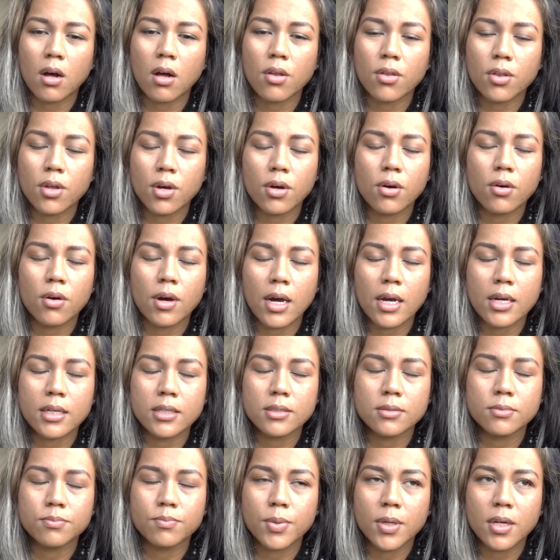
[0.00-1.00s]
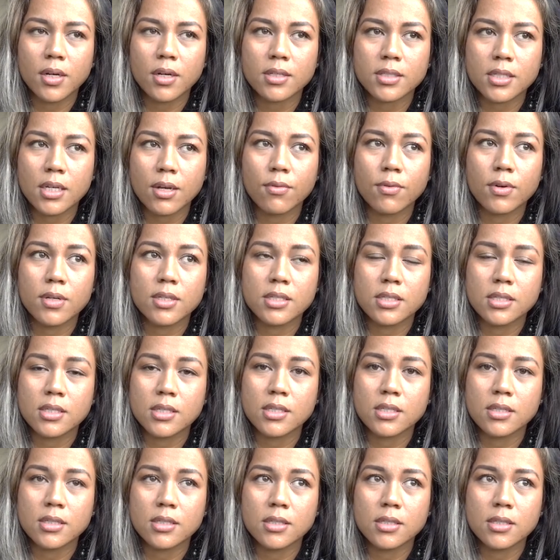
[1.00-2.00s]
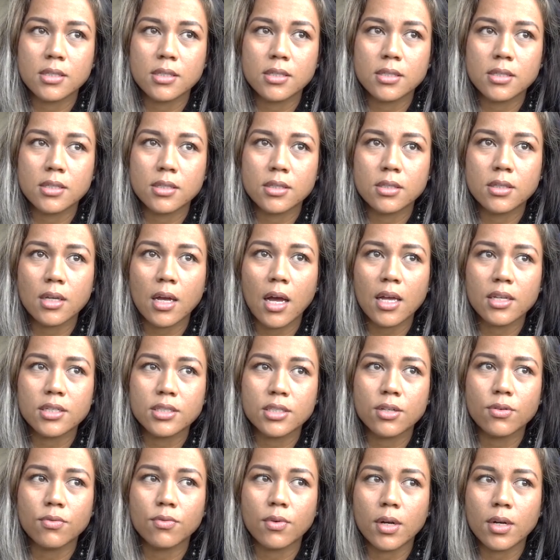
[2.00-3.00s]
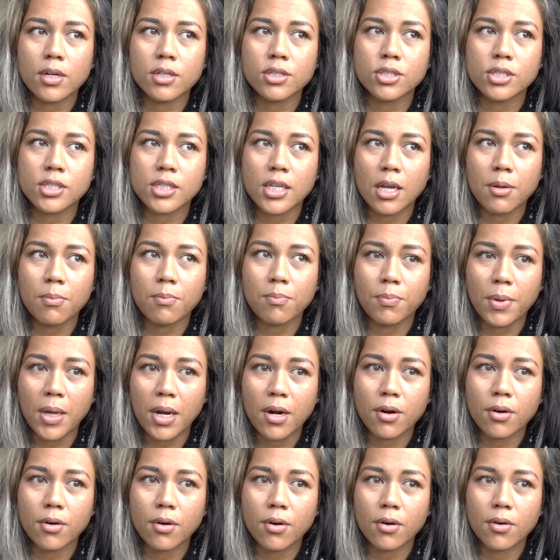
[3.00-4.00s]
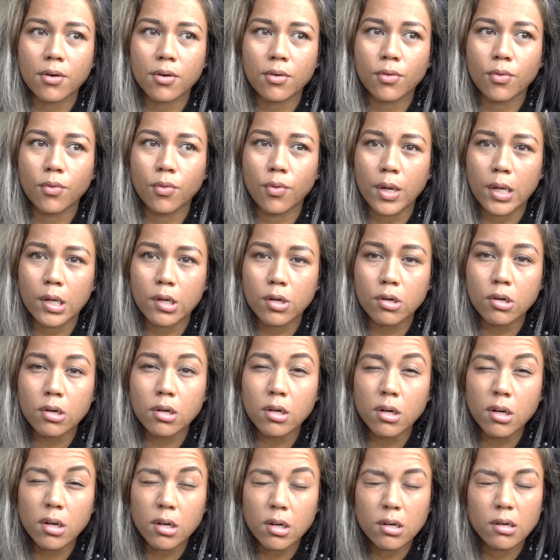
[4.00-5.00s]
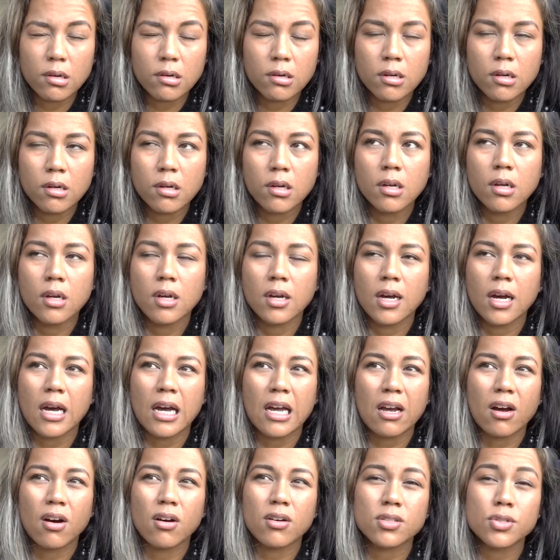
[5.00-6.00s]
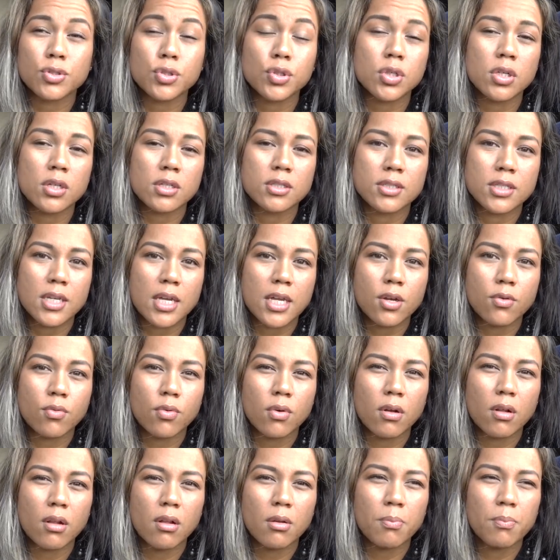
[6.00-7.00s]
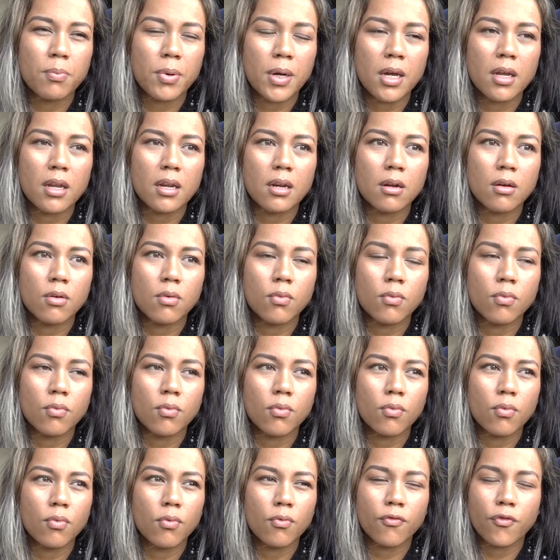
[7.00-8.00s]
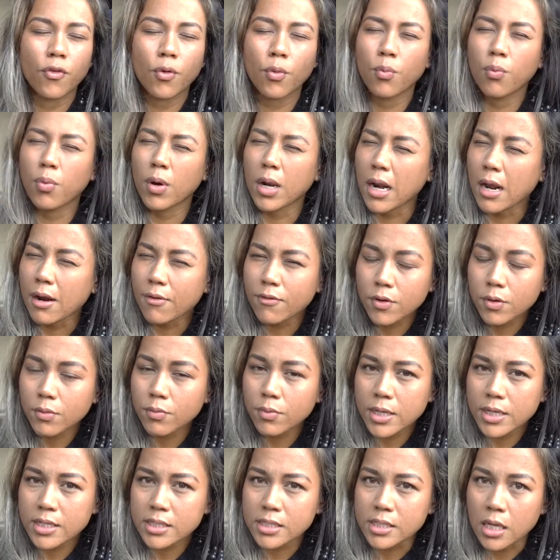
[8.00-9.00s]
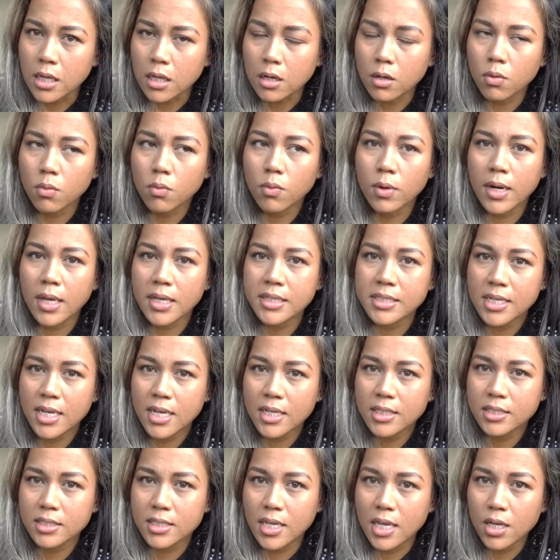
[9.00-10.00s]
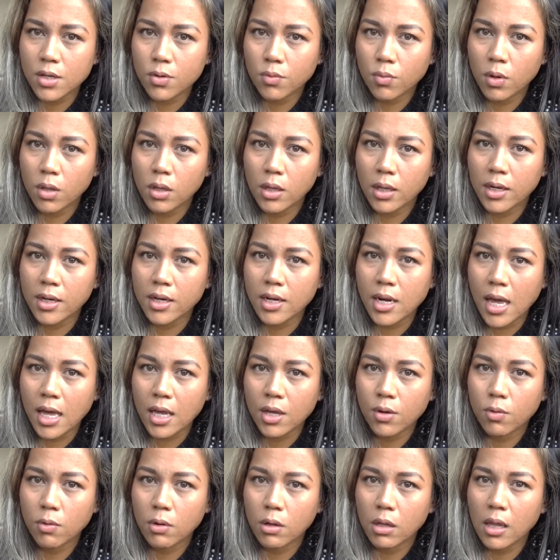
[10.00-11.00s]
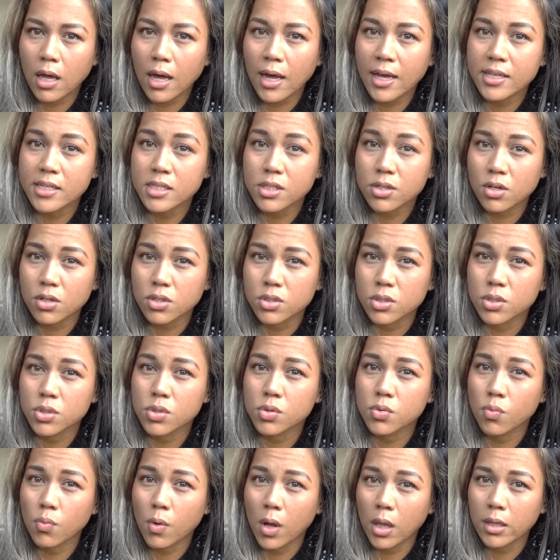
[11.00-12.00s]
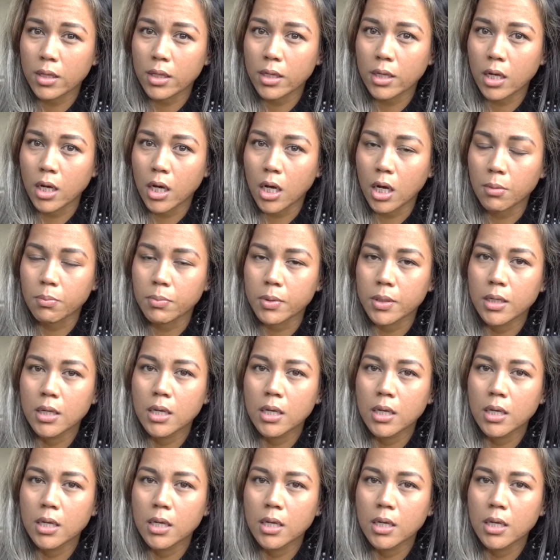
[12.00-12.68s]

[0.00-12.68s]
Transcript: Although I, because I was in, I did want to just get better quicker. I also took DayQuil, but for whatever reason, when I take DayQuil and NyQuil, I start swelling up.